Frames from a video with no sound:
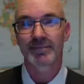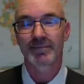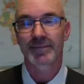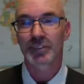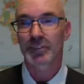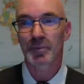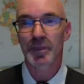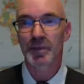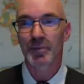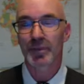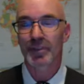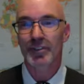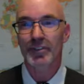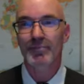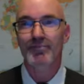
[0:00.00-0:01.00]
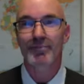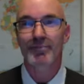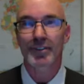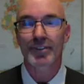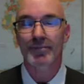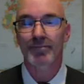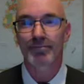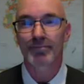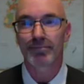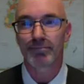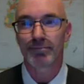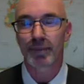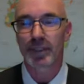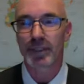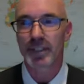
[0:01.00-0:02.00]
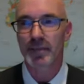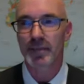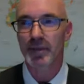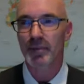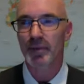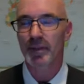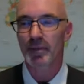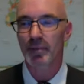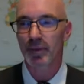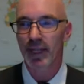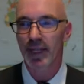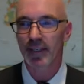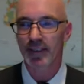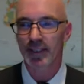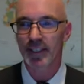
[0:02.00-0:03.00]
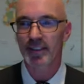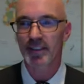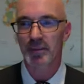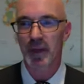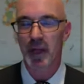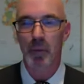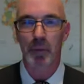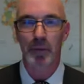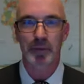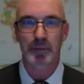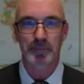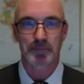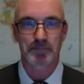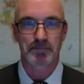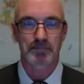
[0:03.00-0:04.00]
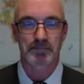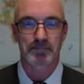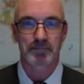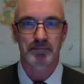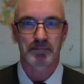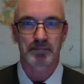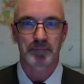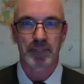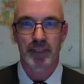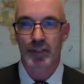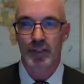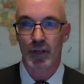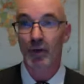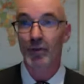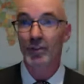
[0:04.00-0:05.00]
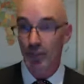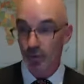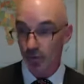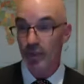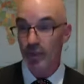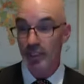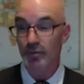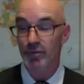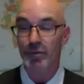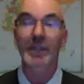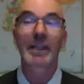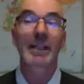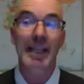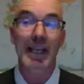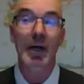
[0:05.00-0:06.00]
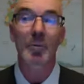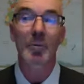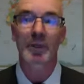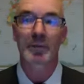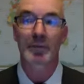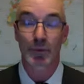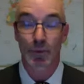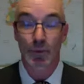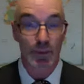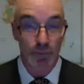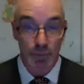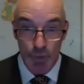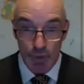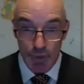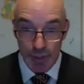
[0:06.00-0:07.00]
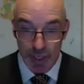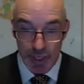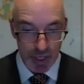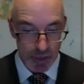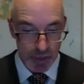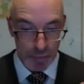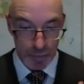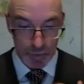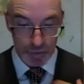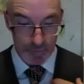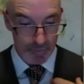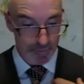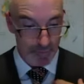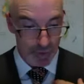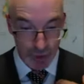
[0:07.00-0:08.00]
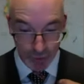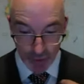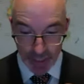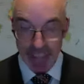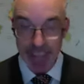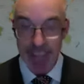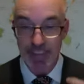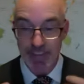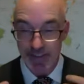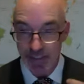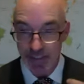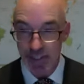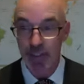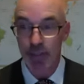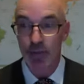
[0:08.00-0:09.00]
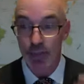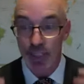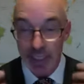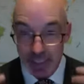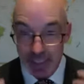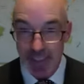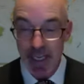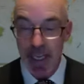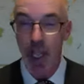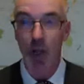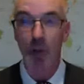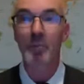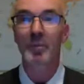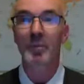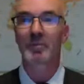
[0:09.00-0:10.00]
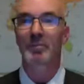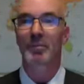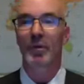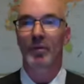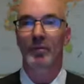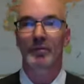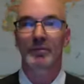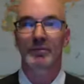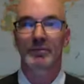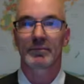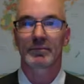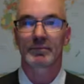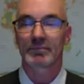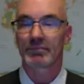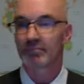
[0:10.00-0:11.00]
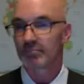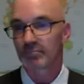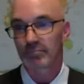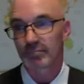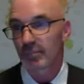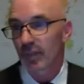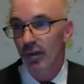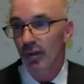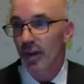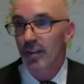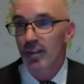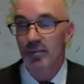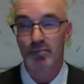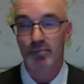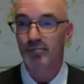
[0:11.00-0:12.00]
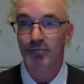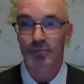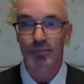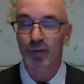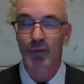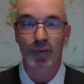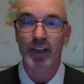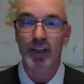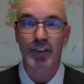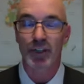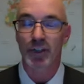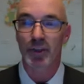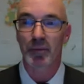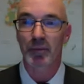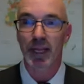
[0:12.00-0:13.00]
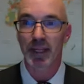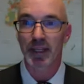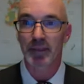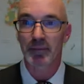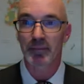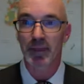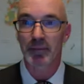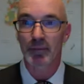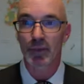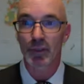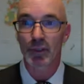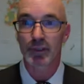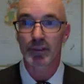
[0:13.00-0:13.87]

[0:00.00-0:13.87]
There's people, there's, there's billions of people on the planet need some help. And as coaches, we can really help people. We're, we're, we're trained and skilled to help people. The greatest profession on the planet, in my book.